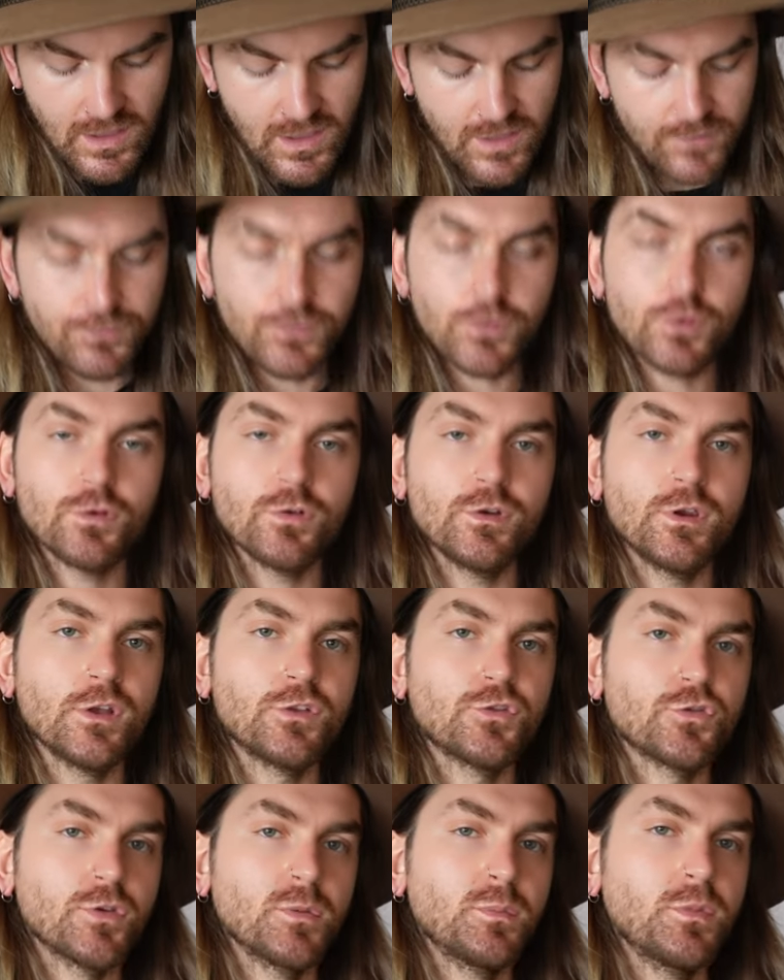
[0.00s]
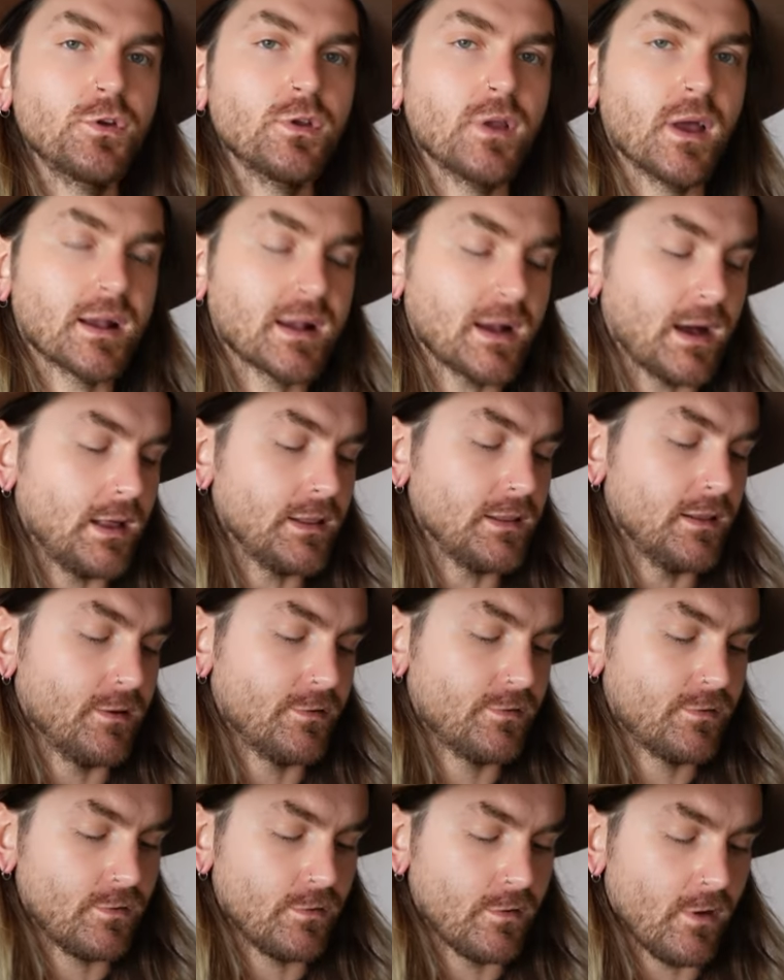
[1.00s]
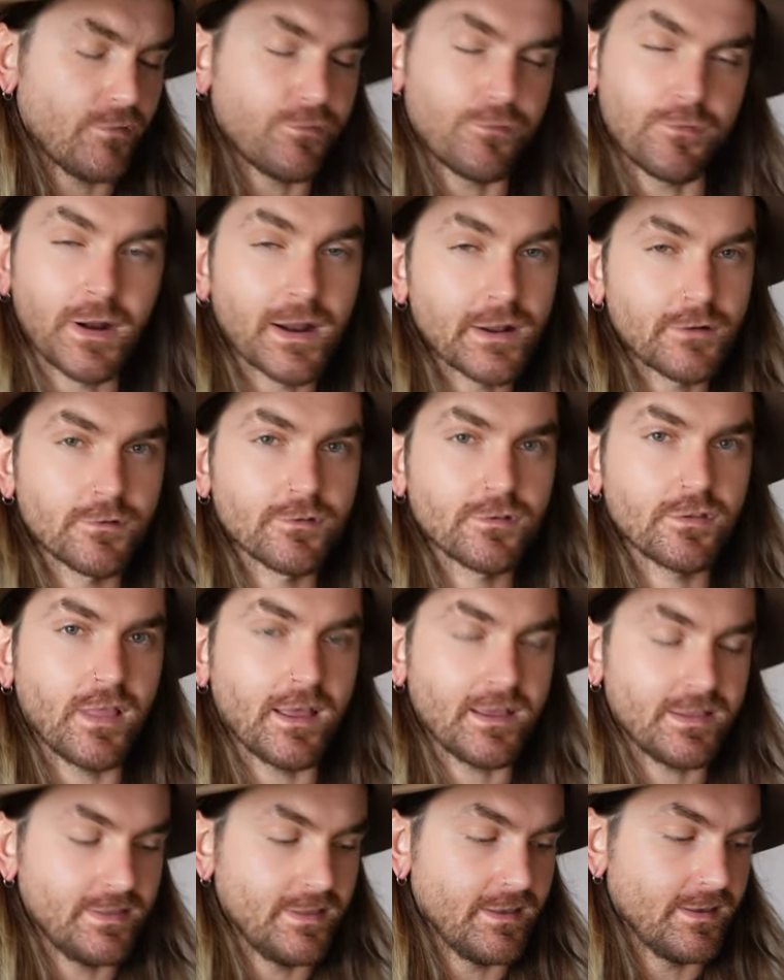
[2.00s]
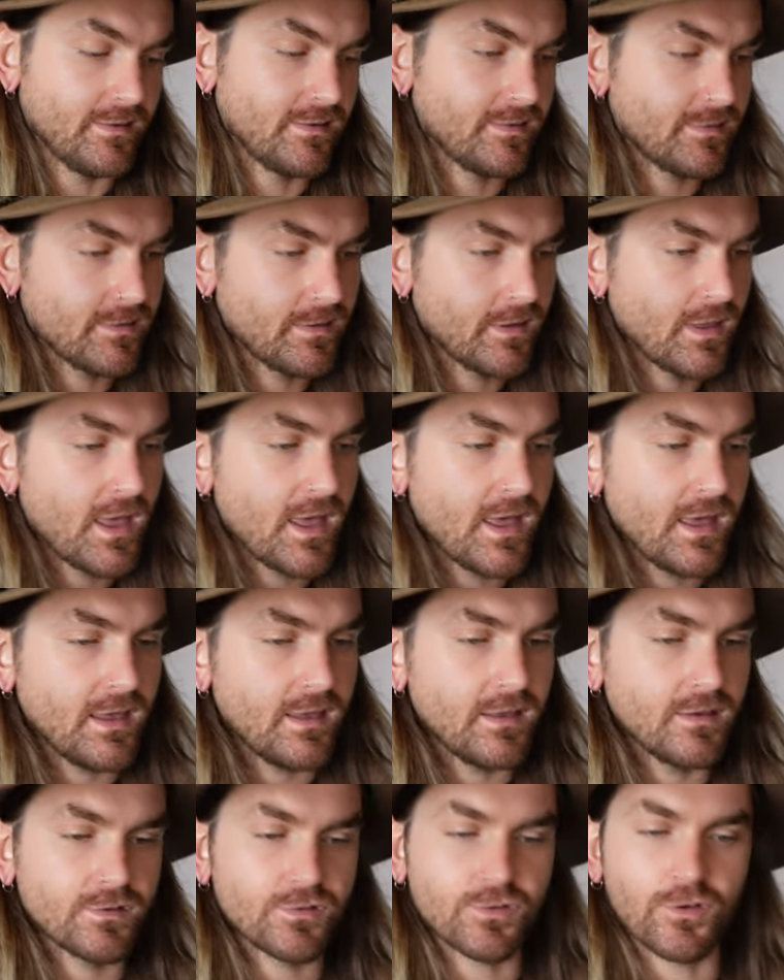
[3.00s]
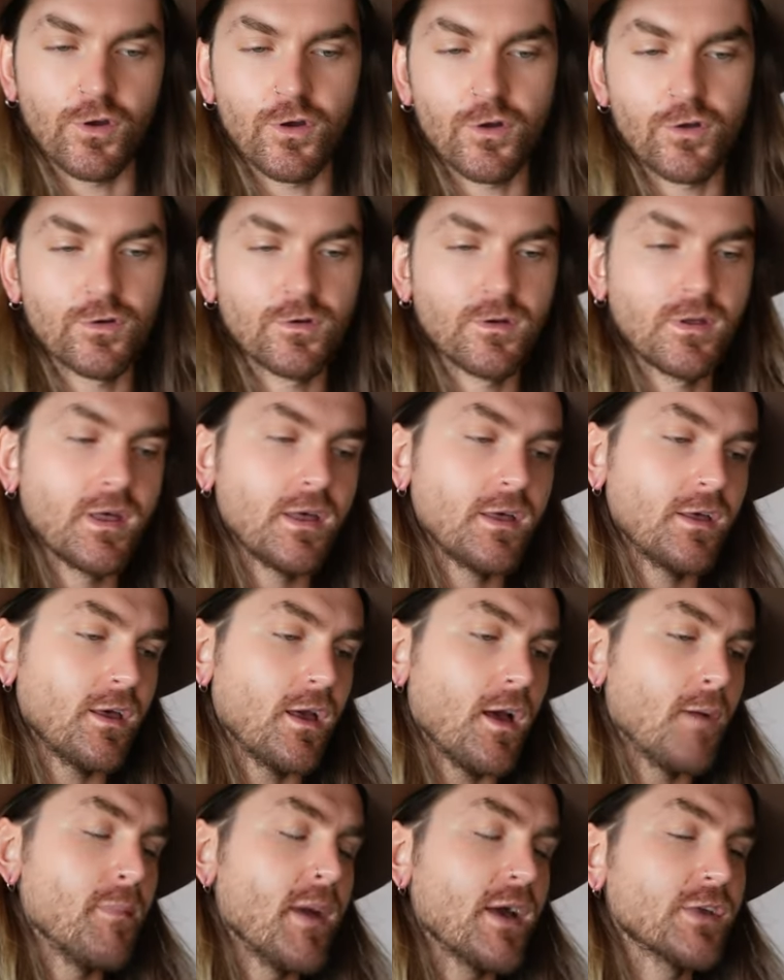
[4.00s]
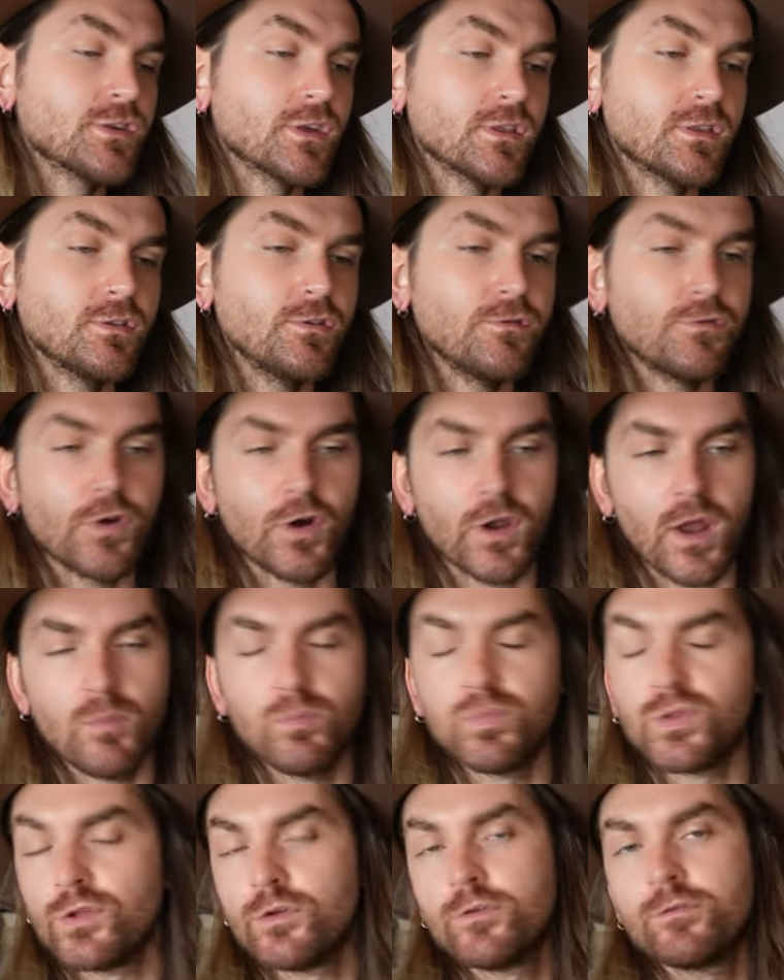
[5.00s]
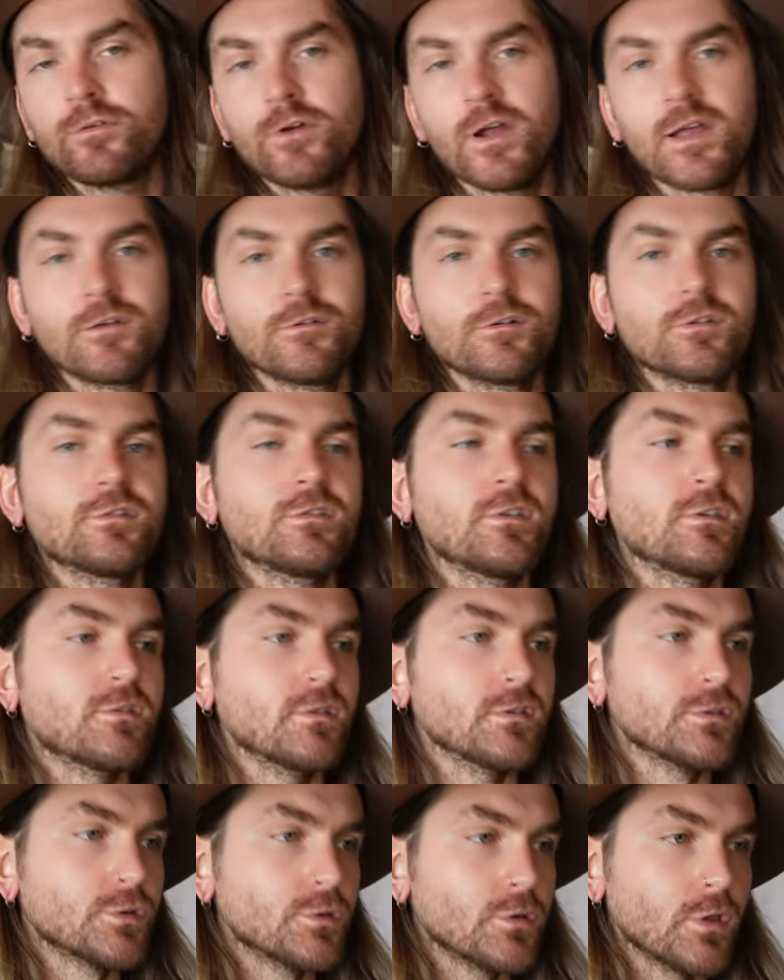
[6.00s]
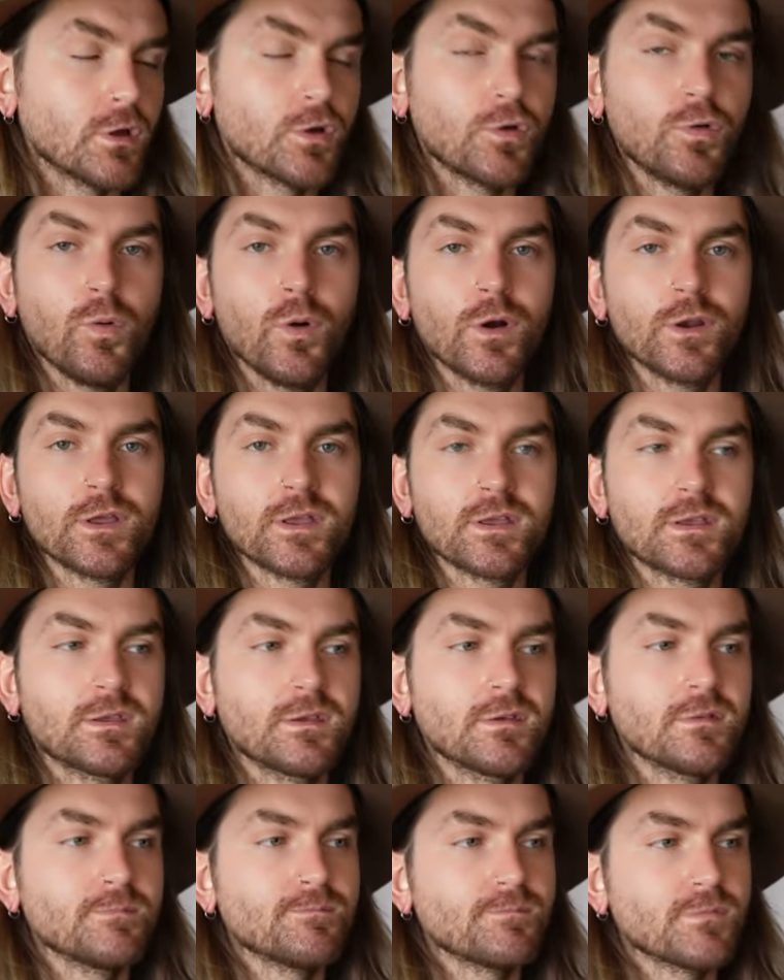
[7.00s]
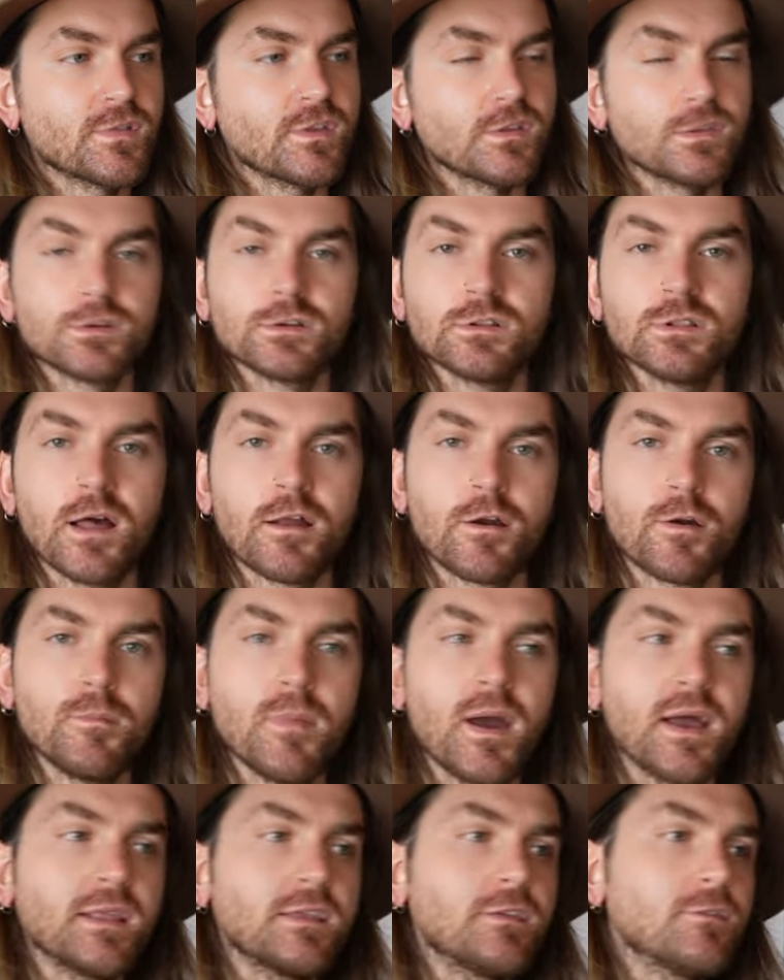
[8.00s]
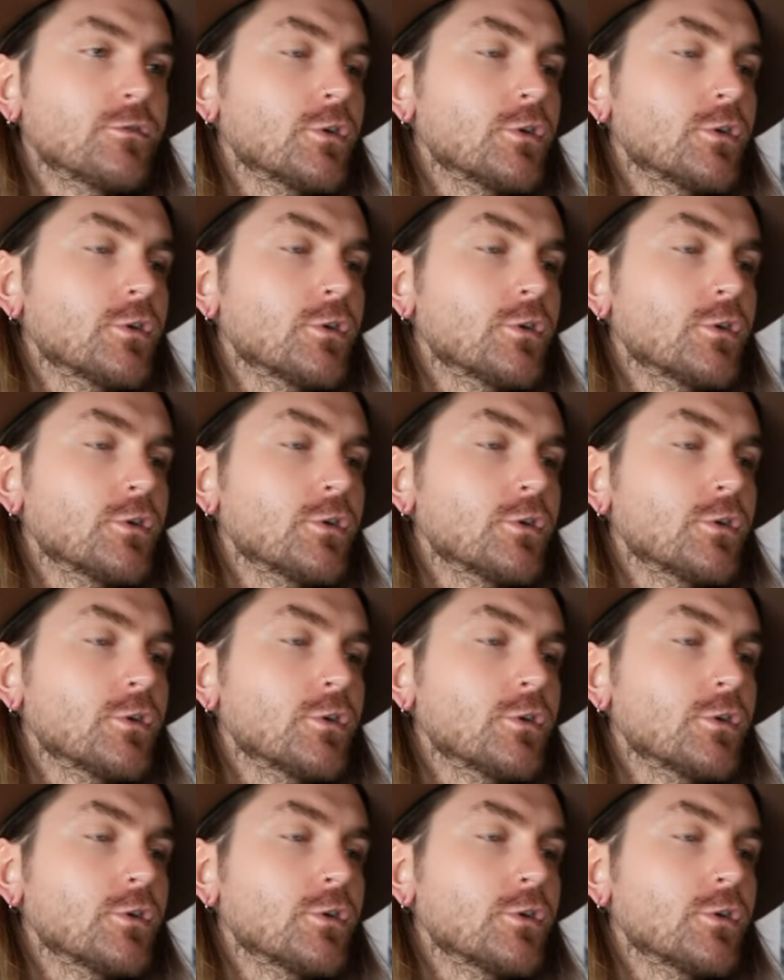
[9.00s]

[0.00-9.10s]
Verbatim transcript: If you could attribute a colour to a fragrance like this, so imagine you've got a blue fragrance that's a little aquatic, it's a little aromatic.